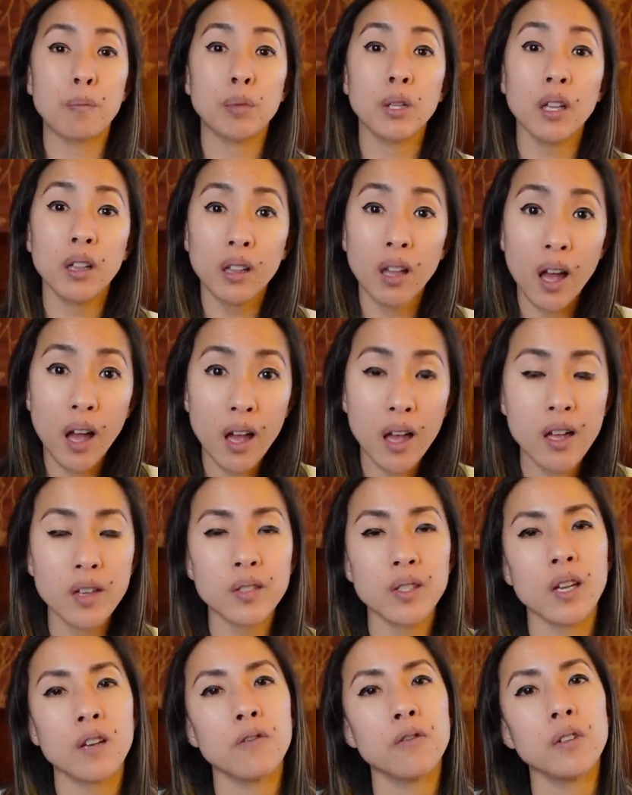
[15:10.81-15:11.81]

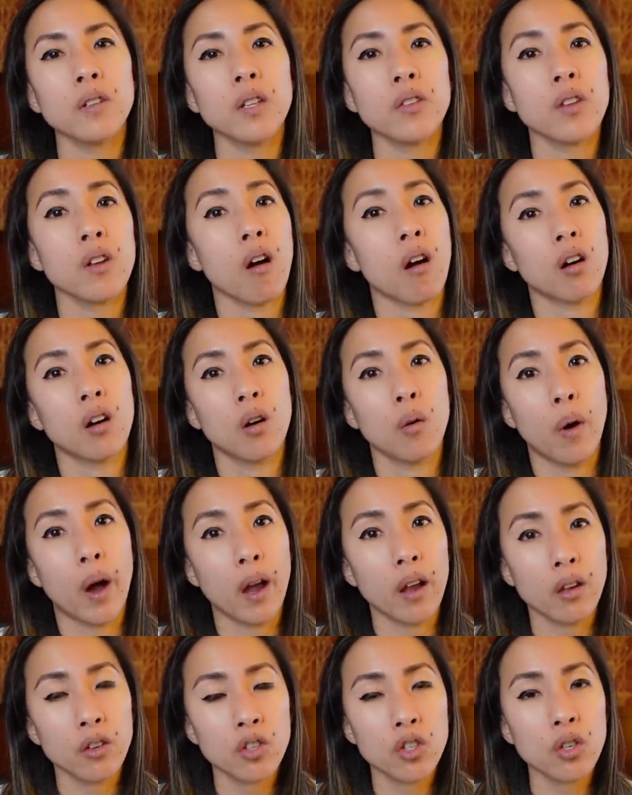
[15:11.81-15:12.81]
Plus, I feel like the
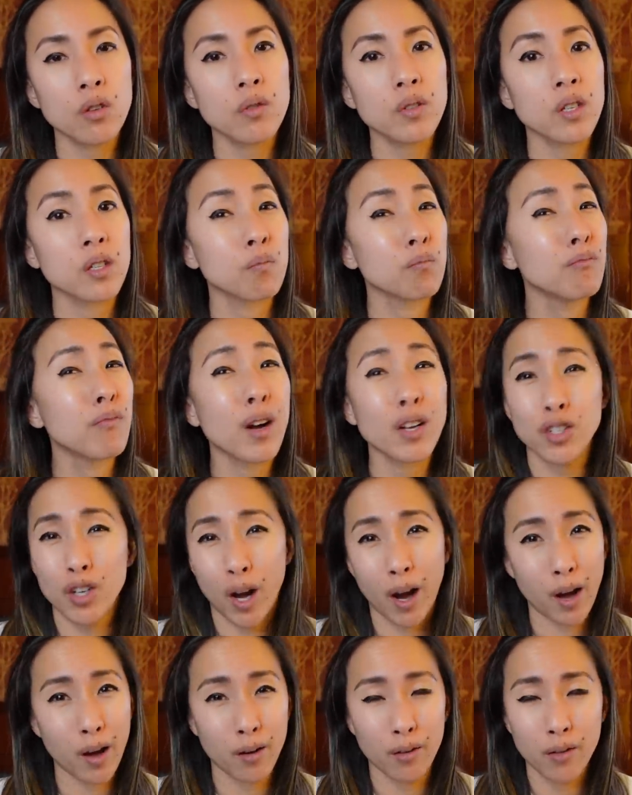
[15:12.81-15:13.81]
ROI on shoes is much
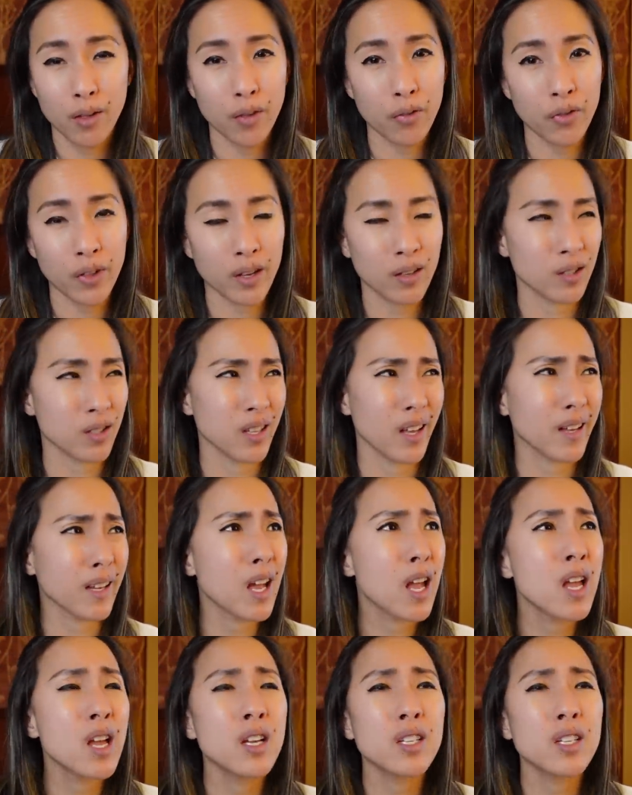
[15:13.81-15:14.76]
higher than things like